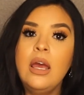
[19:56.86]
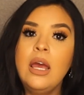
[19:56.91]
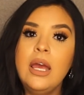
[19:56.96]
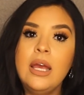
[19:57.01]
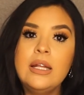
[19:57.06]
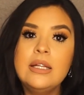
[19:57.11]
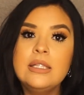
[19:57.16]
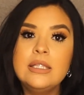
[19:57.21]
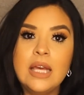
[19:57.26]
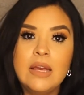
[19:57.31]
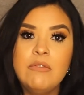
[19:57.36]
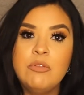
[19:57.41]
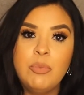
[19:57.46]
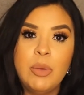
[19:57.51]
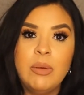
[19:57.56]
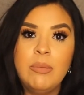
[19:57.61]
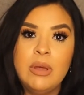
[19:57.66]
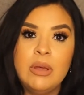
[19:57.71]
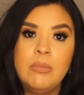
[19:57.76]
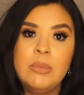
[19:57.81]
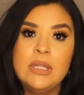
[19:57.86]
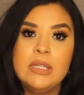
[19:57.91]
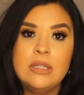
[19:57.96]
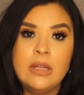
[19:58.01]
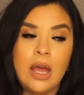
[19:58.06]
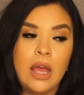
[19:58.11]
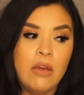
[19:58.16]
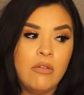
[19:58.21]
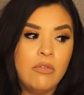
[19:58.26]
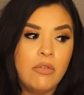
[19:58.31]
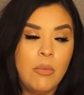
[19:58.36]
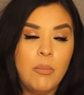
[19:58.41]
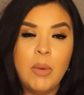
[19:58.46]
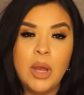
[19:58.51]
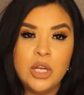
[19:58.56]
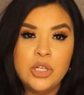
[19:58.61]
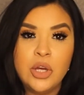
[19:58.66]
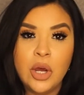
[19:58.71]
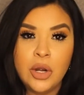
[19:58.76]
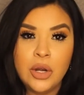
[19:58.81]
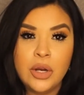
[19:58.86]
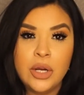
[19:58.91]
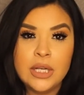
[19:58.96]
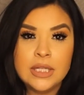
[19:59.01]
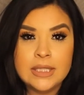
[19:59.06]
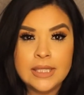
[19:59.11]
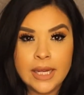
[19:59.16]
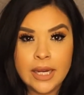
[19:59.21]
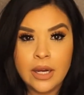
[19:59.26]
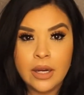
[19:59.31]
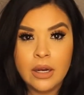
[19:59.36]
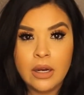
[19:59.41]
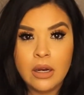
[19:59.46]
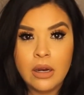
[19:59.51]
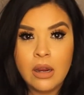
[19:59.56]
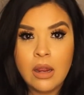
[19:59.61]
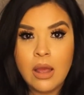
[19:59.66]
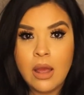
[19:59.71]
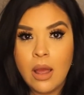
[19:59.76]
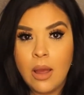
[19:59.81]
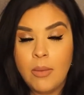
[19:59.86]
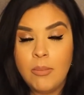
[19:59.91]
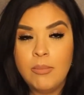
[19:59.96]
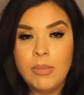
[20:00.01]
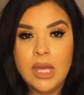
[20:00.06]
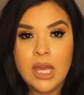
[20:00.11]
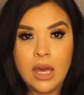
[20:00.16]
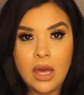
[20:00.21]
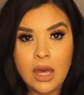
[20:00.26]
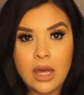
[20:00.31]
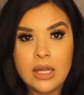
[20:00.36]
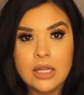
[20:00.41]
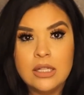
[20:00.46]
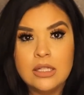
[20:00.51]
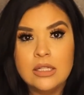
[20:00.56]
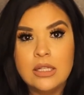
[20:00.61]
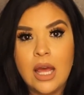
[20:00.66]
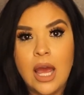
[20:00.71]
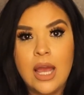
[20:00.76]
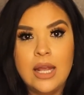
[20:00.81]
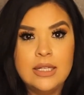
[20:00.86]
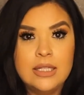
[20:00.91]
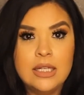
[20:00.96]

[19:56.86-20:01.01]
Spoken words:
it saved my baby's life. My daughter is here because I